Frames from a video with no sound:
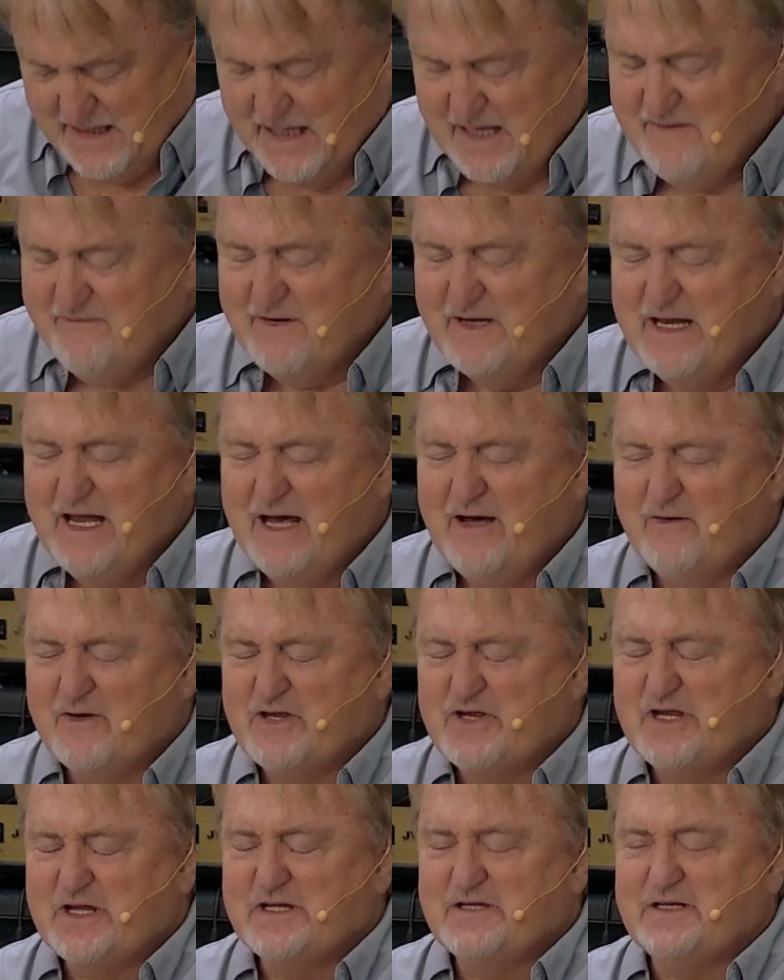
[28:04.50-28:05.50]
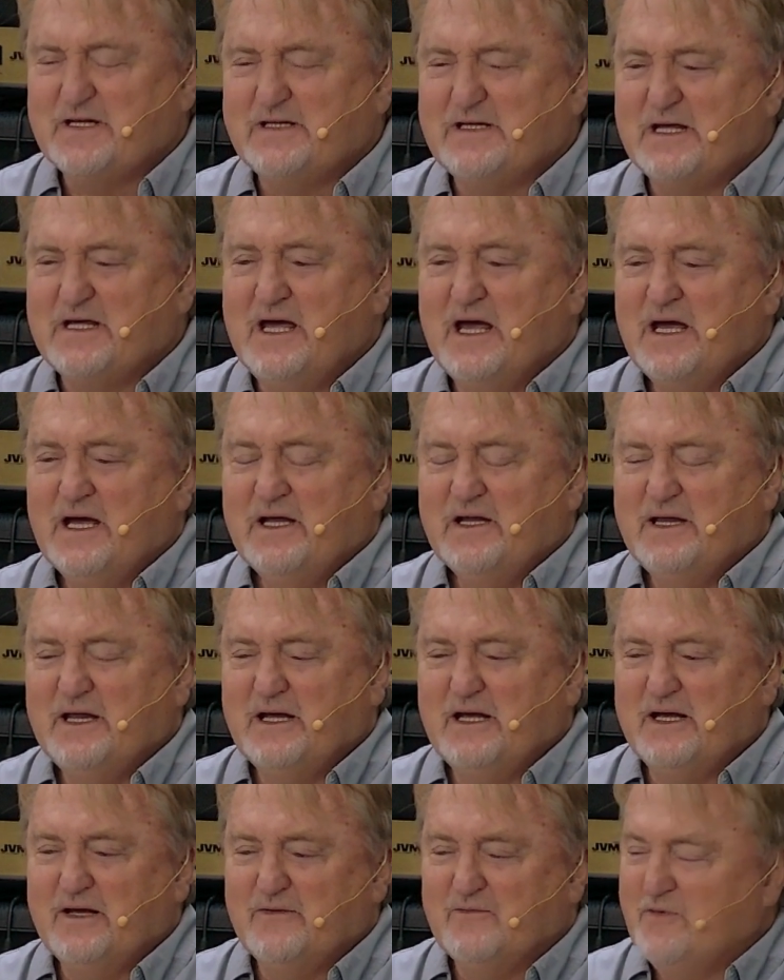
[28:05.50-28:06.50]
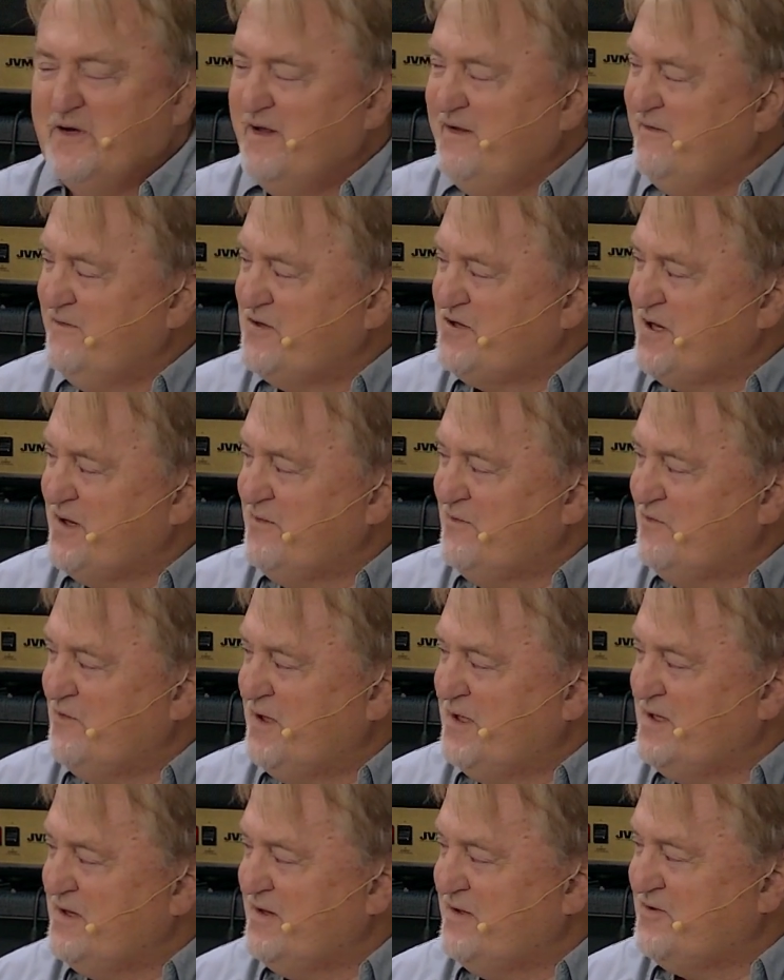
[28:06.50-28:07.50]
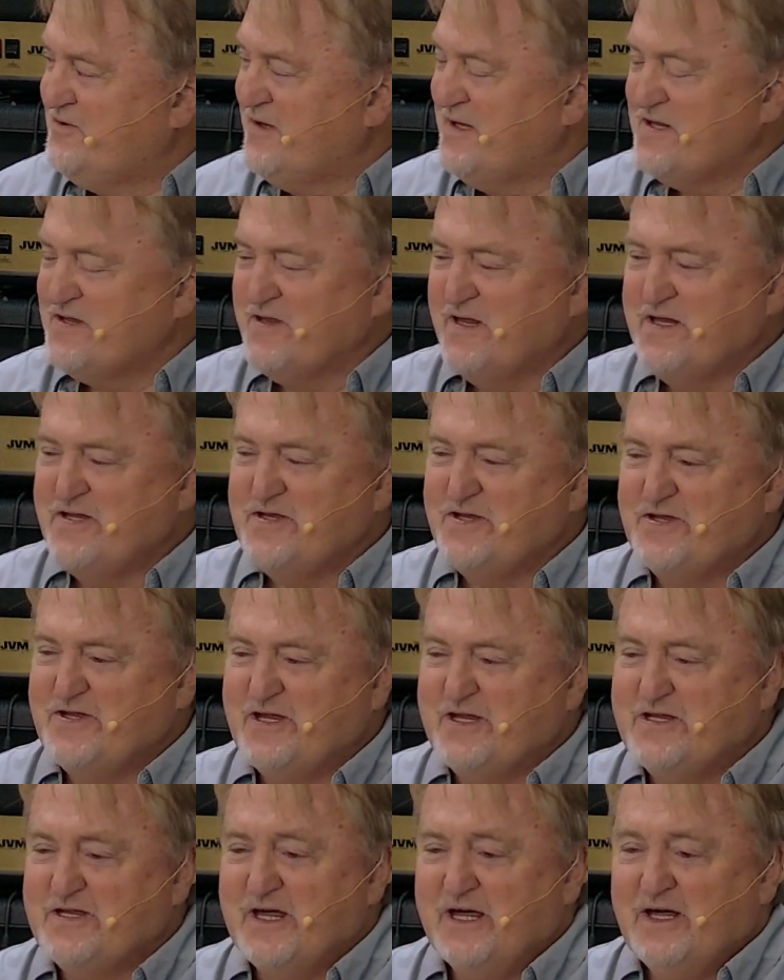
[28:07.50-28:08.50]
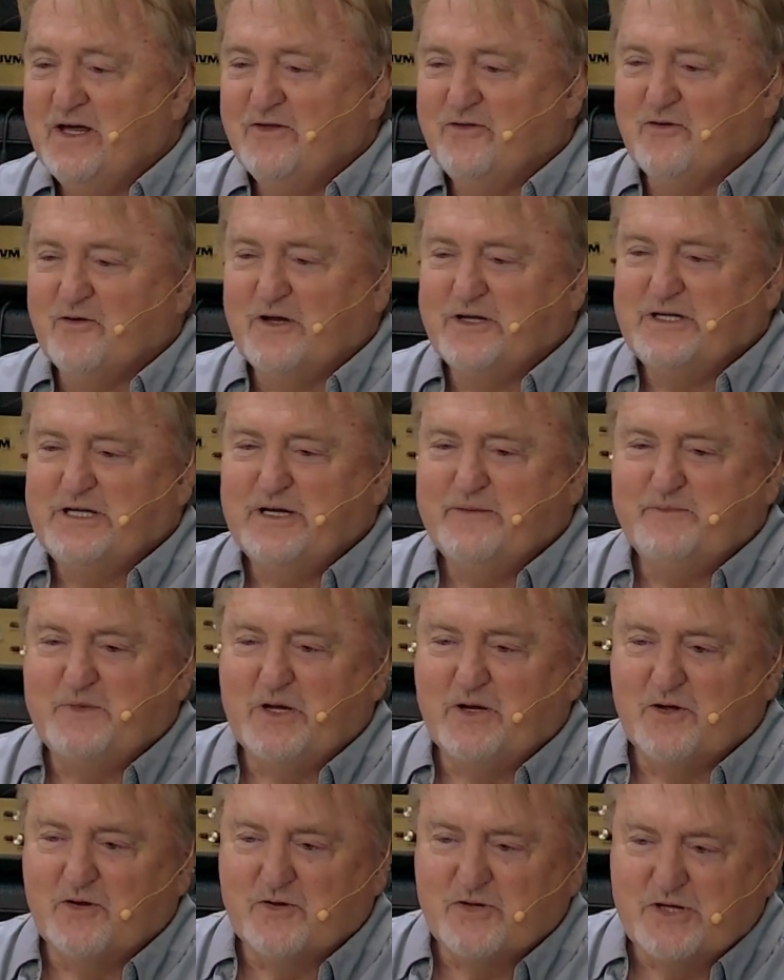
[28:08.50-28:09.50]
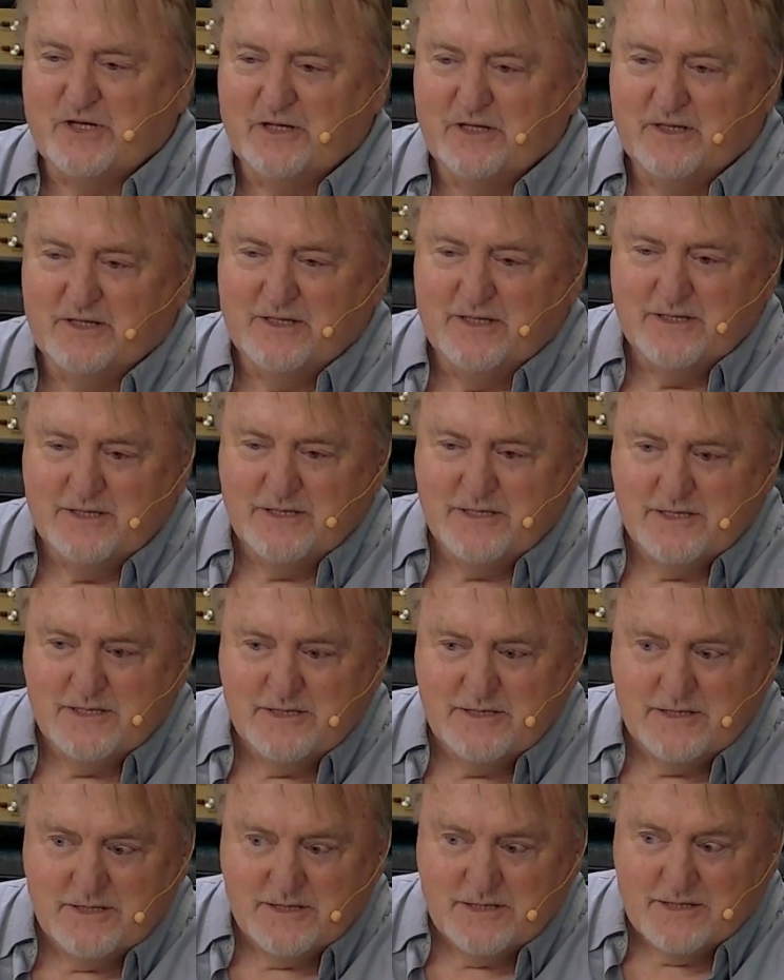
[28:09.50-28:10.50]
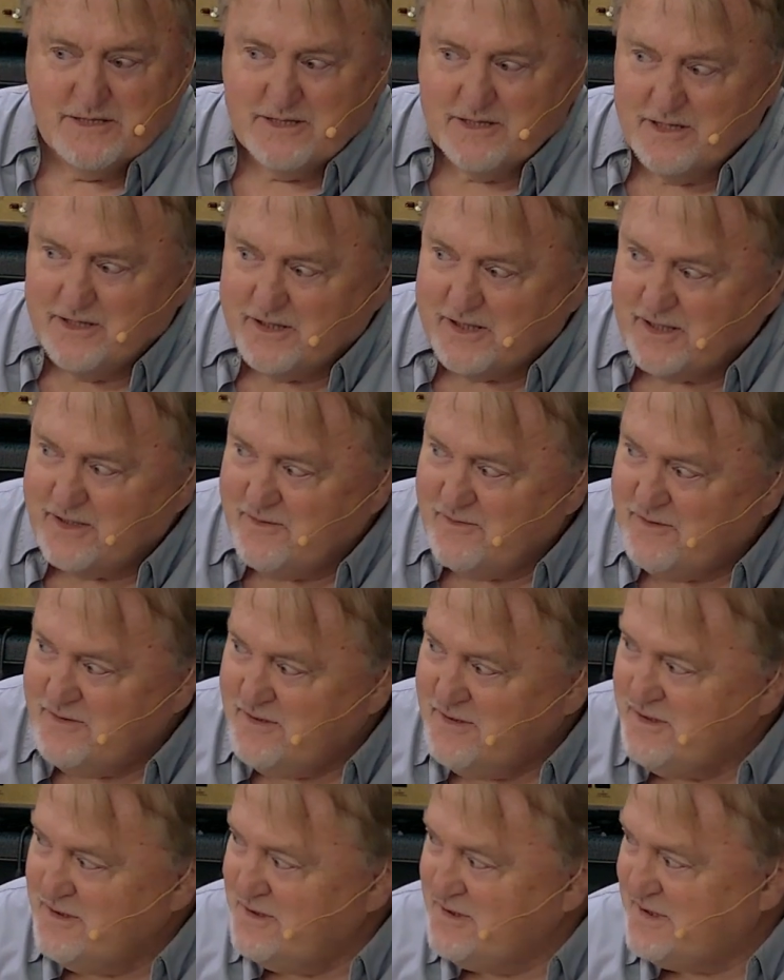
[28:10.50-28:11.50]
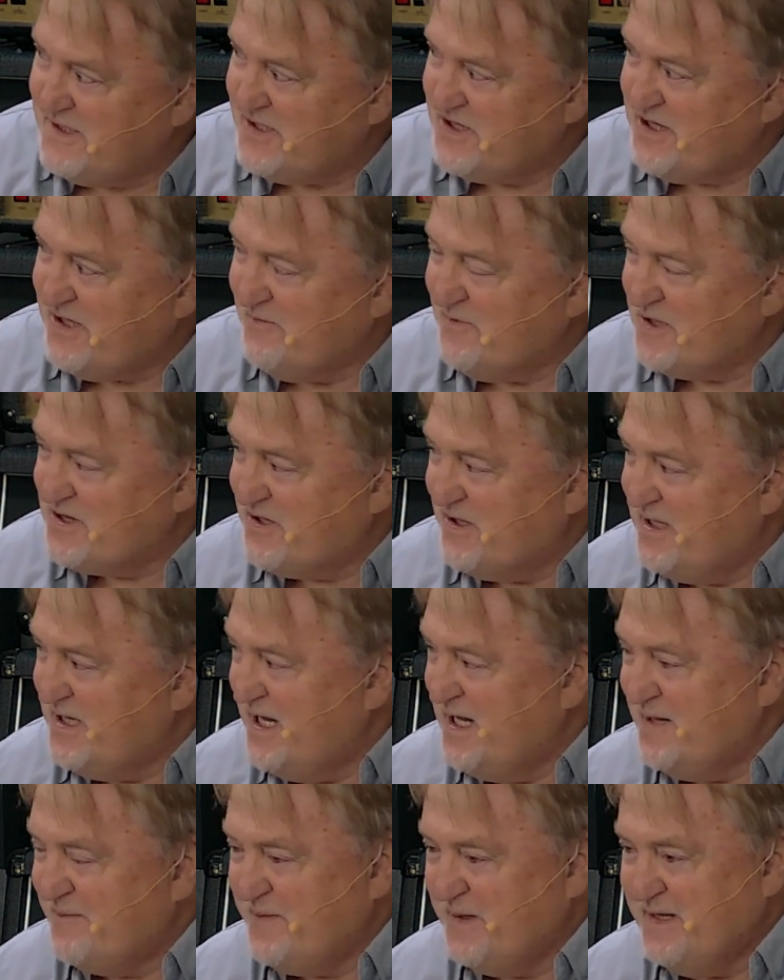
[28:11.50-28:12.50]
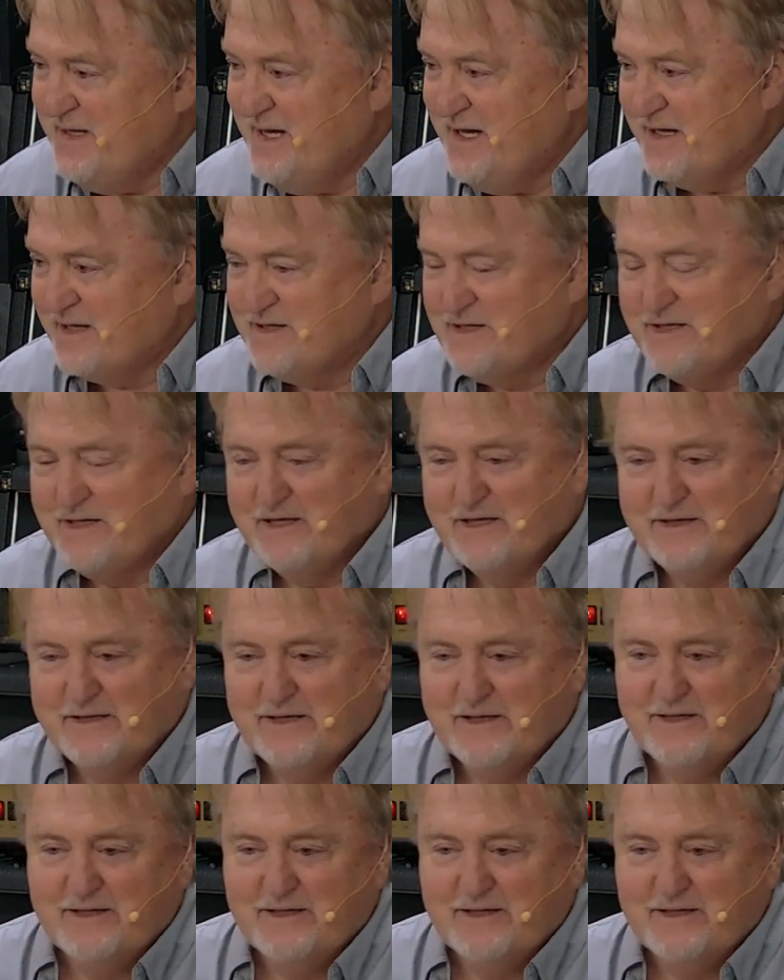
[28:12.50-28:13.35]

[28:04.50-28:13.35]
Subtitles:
And even now it says that one of the translations says they're on tiptoes looking to see what's going to happen next.